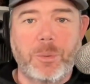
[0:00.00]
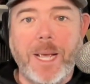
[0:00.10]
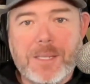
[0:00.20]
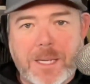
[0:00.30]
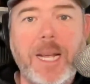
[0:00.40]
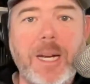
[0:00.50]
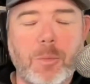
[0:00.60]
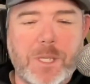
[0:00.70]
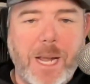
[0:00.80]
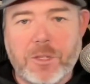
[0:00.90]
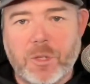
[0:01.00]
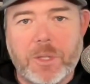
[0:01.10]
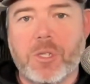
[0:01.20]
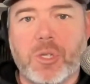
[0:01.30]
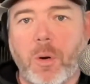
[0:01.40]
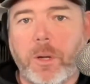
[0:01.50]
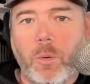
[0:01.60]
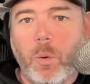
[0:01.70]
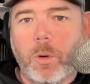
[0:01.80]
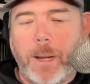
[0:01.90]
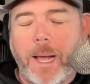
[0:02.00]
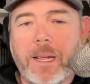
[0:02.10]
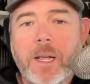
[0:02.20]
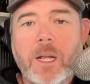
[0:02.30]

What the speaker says: Case Keenum was actually the starting quarterback.